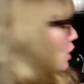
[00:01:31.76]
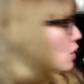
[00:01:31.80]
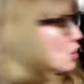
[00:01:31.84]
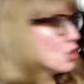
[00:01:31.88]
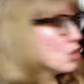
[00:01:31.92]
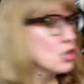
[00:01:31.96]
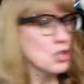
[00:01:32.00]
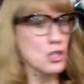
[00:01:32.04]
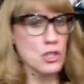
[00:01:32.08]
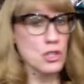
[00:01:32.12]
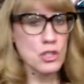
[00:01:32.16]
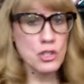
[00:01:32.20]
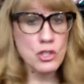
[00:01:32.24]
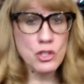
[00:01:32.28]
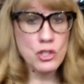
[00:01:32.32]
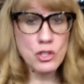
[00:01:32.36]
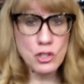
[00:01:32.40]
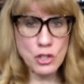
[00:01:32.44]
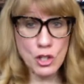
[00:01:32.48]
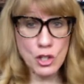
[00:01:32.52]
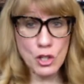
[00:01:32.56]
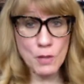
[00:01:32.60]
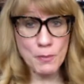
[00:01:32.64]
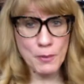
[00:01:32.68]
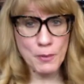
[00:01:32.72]

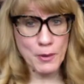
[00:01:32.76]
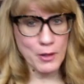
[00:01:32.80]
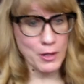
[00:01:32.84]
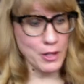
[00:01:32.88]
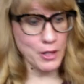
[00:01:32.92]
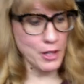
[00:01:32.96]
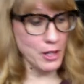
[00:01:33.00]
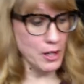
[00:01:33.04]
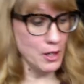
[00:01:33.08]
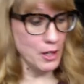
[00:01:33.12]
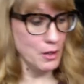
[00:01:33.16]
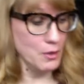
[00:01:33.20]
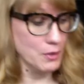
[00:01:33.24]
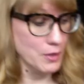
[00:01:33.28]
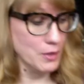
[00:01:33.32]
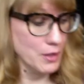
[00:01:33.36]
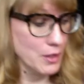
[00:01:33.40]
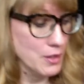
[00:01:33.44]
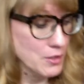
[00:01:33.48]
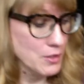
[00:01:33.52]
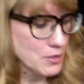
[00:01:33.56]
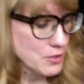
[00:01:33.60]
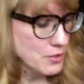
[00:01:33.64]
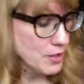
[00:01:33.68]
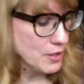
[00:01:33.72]
super cute.
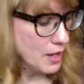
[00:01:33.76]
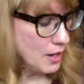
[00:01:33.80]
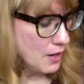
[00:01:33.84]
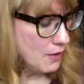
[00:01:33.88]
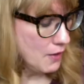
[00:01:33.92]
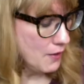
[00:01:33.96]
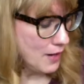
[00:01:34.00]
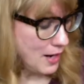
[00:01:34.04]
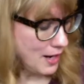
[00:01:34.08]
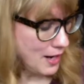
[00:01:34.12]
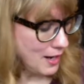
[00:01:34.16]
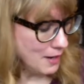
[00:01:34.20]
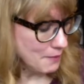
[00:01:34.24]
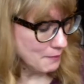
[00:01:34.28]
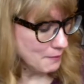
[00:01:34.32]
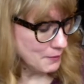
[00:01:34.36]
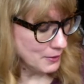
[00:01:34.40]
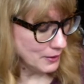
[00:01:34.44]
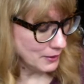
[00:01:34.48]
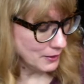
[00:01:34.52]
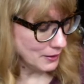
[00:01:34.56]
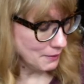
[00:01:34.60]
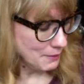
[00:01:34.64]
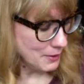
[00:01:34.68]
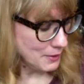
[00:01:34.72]
So
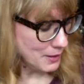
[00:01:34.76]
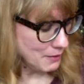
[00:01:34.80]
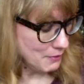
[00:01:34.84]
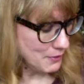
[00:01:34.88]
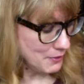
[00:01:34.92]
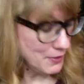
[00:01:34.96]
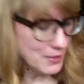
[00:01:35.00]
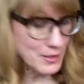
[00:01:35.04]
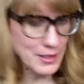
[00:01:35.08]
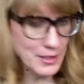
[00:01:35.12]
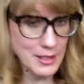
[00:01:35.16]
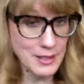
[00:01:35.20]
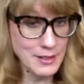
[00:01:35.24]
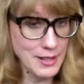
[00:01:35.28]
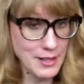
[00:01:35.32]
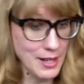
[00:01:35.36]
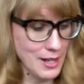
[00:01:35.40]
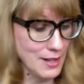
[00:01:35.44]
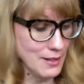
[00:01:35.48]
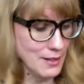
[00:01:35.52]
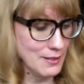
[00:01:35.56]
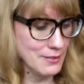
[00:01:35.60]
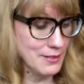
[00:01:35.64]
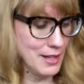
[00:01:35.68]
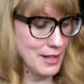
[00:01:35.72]
let me give you the
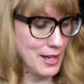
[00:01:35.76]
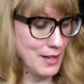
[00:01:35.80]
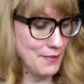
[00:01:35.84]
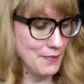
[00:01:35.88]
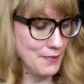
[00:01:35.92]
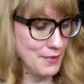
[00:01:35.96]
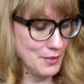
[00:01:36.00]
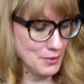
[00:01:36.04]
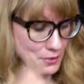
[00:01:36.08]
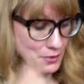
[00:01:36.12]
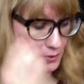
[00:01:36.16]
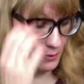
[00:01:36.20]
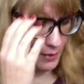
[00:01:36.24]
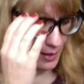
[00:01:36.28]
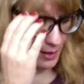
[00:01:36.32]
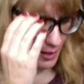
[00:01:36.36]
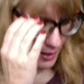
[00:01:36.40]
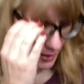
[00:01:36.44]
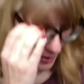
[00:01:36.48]
details on this one.